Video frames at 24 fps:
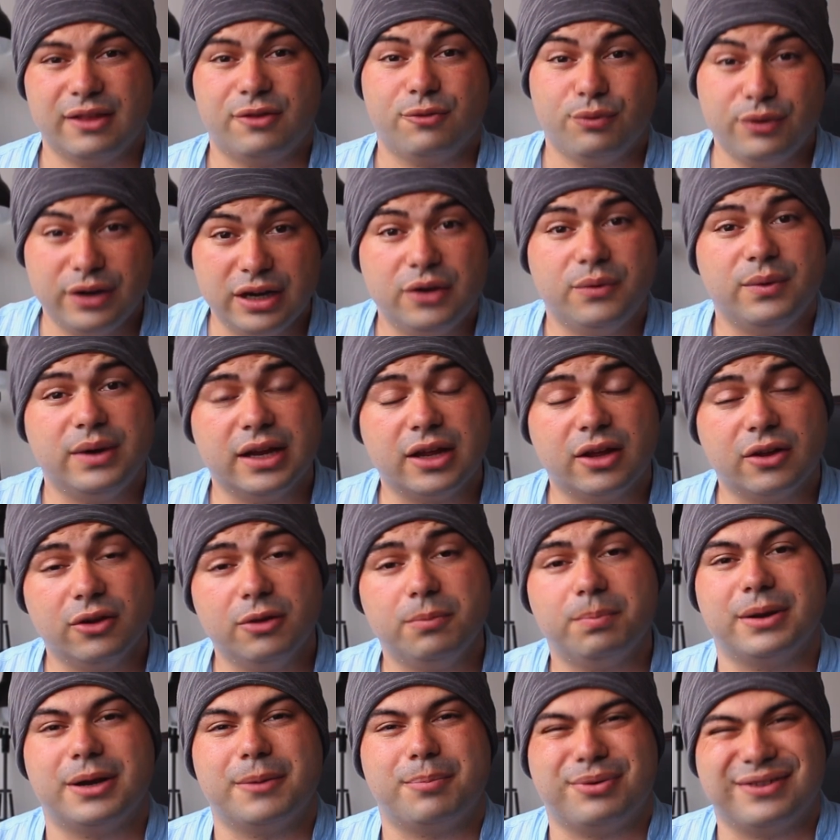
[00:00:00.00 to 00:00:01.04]
It's really, really
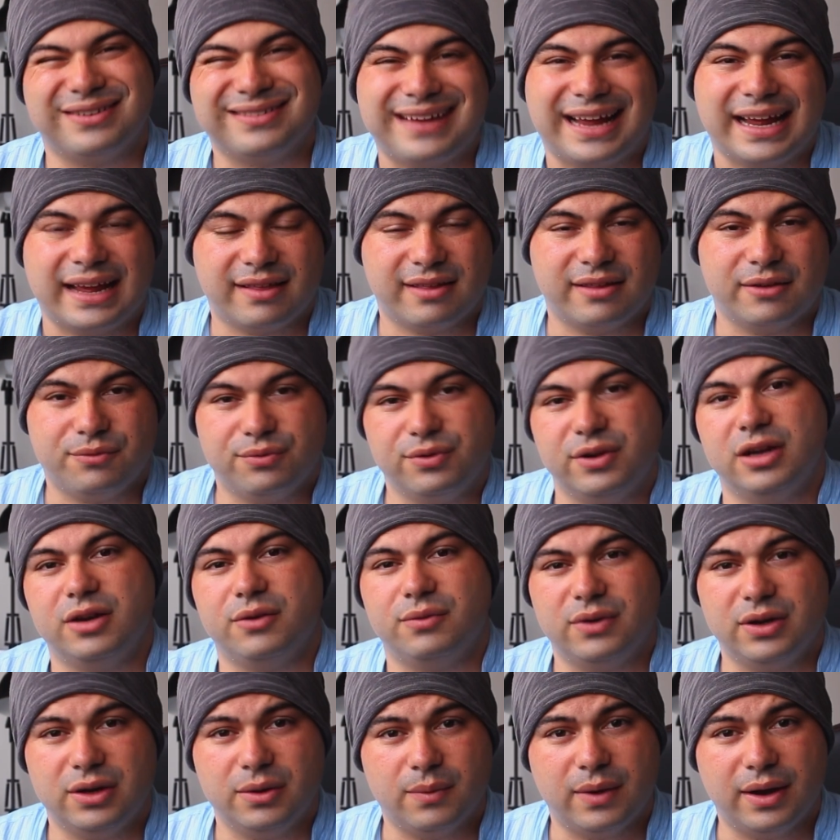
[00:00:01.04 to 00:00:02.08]
good, but it protects it
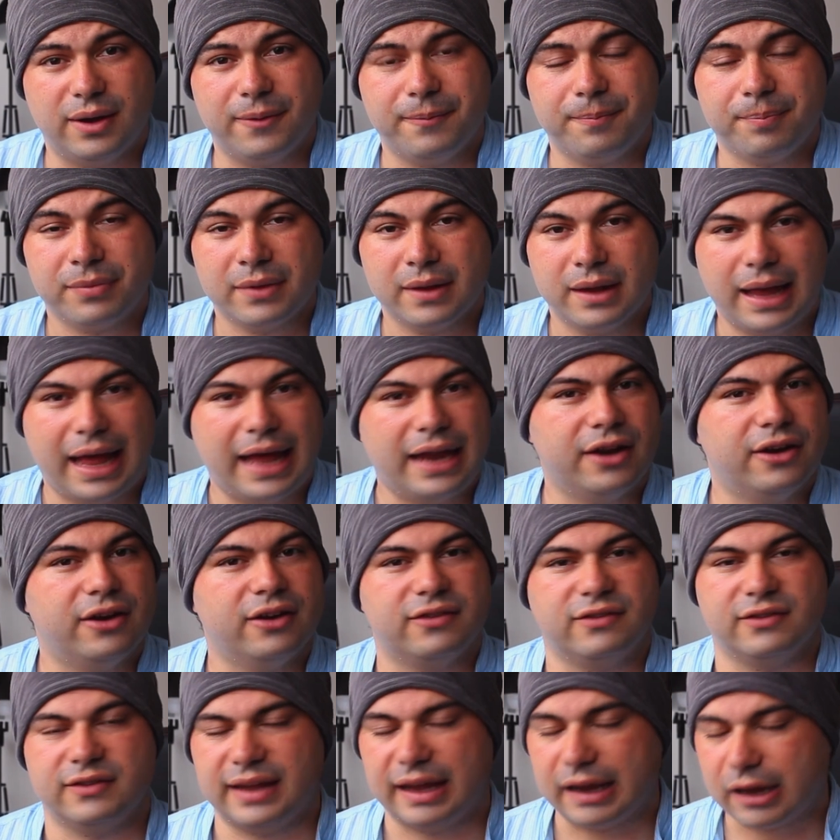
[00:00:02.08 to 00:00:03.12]
really, really well. And
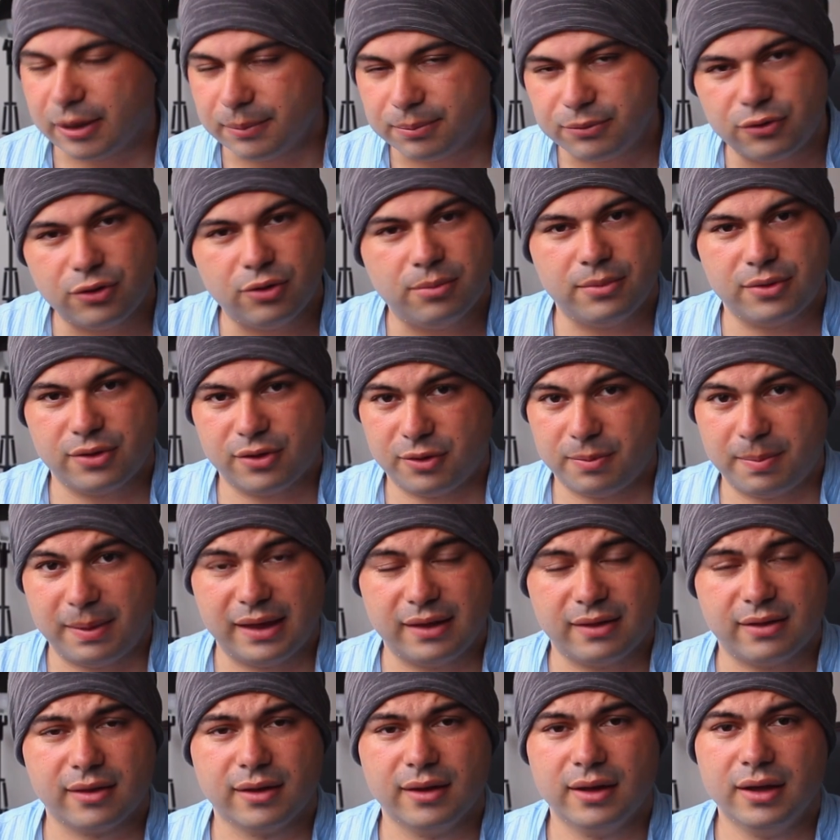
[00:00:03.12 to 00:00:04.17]
it doesn't take up too much
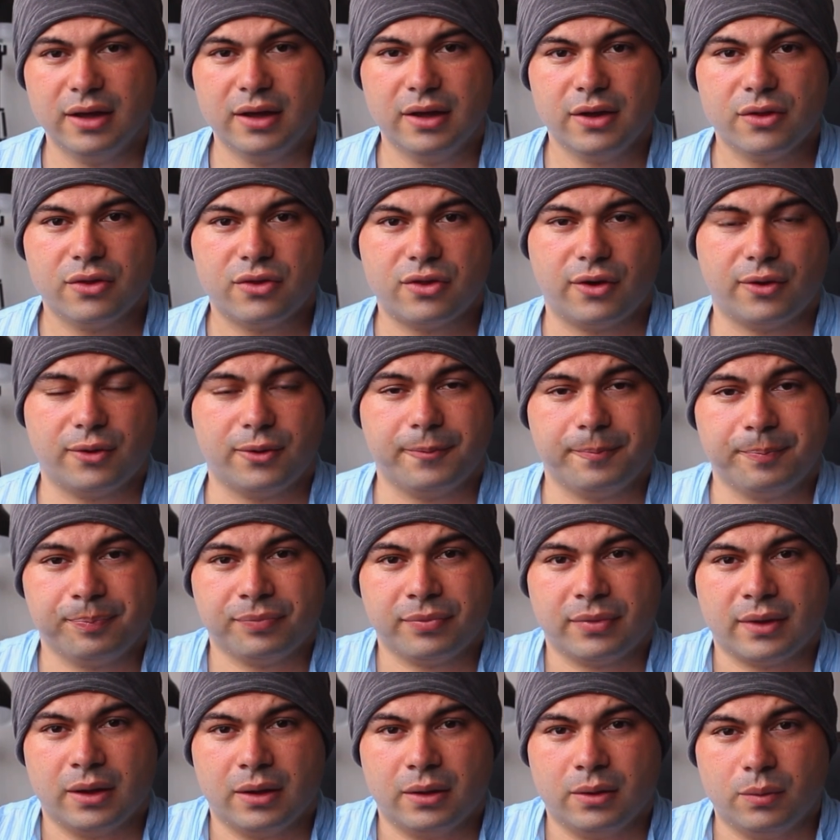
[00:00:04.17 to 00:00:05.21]
space. So
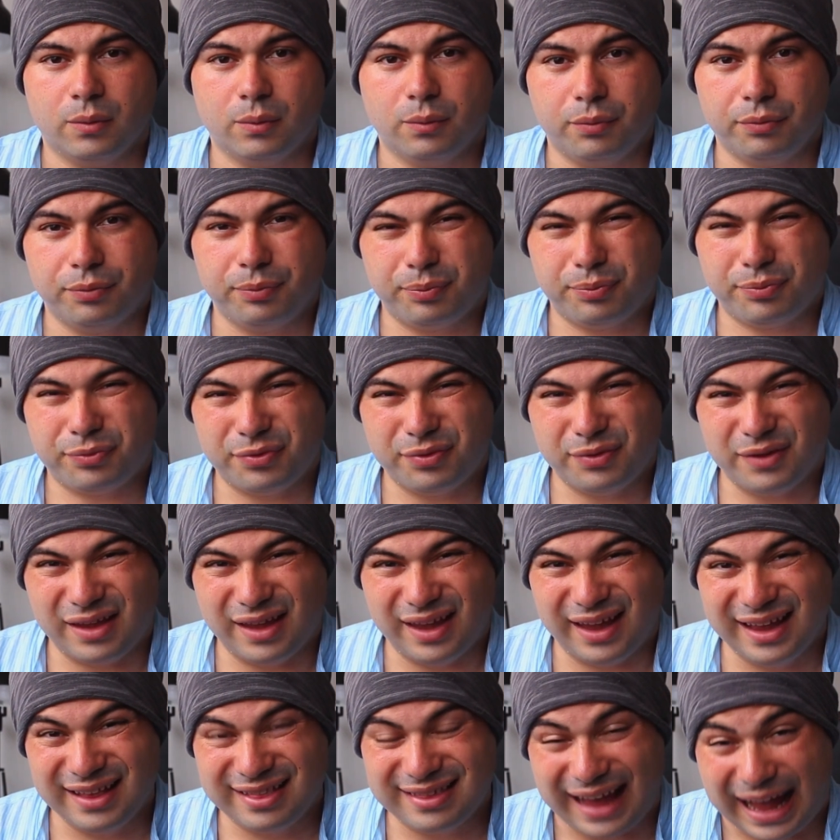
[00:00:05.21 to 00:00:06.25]

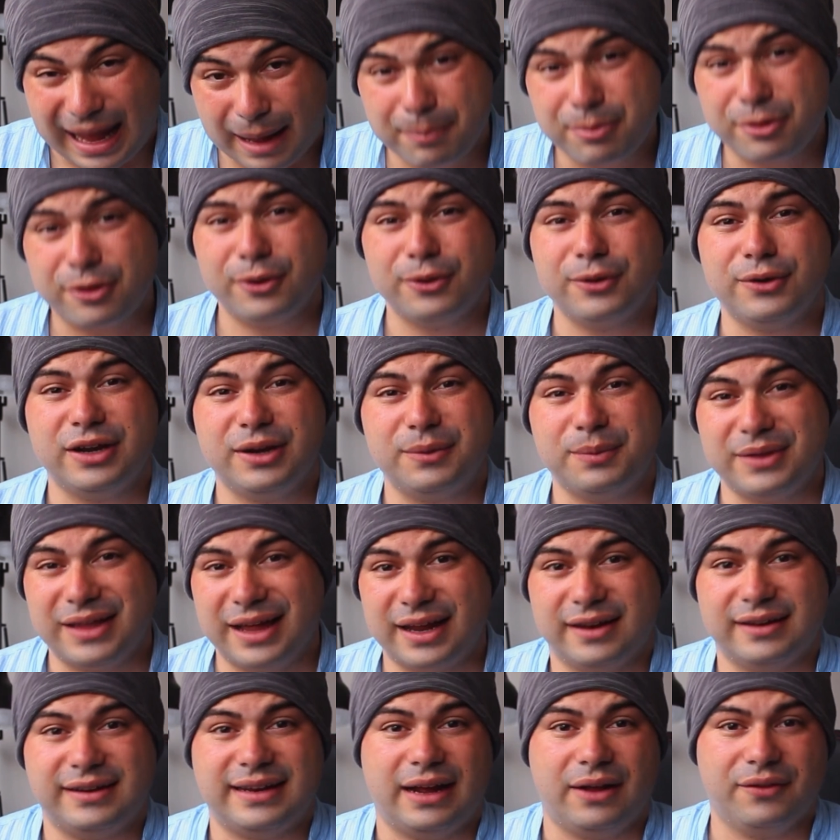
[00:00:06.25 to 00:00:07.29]
it's absolutely,
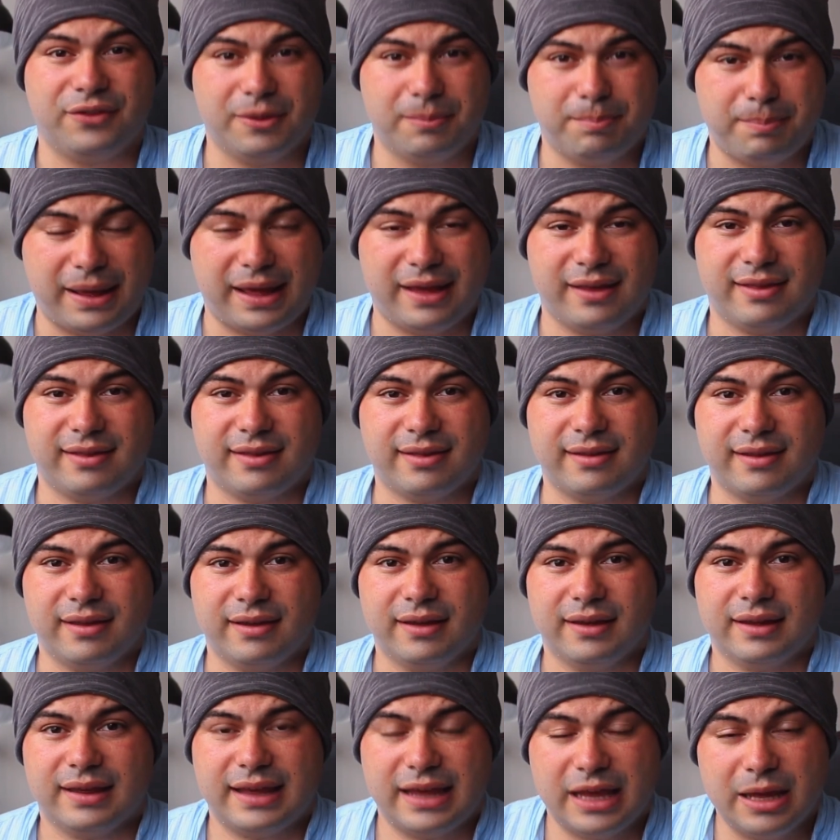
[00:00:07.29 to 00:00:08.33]
without a doubt, the
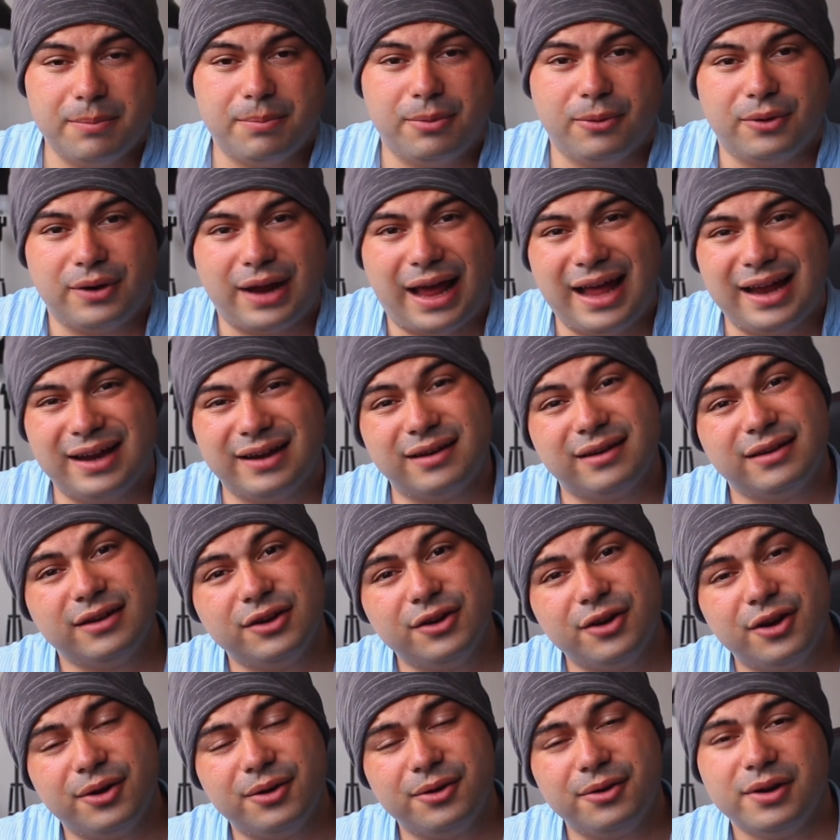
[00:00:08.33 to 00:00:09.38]
best keyboard. And
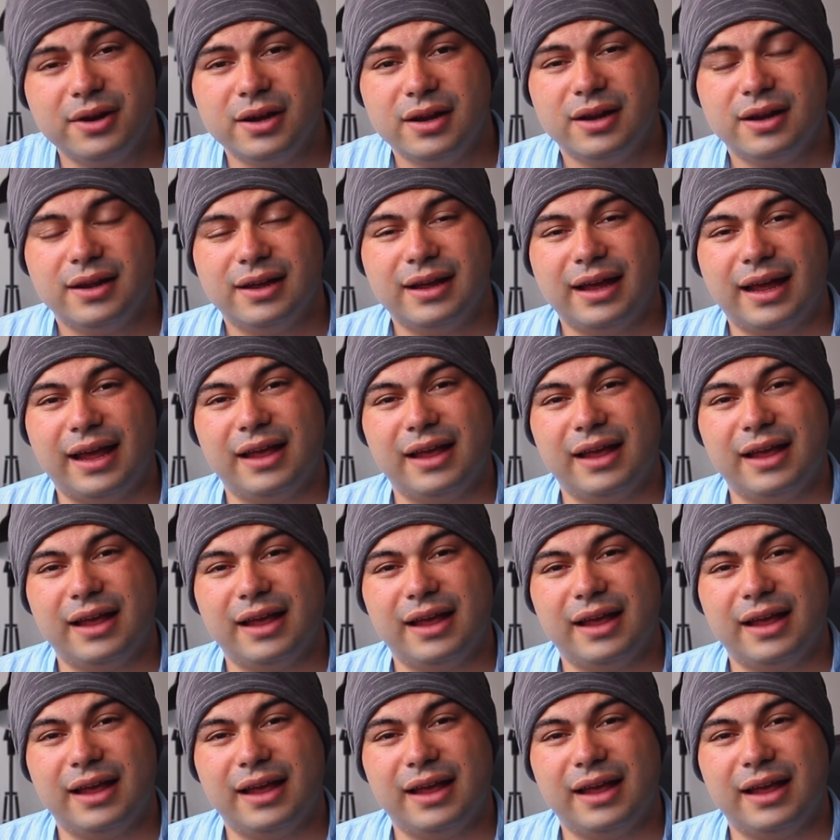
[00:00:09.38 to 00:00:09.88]
you know,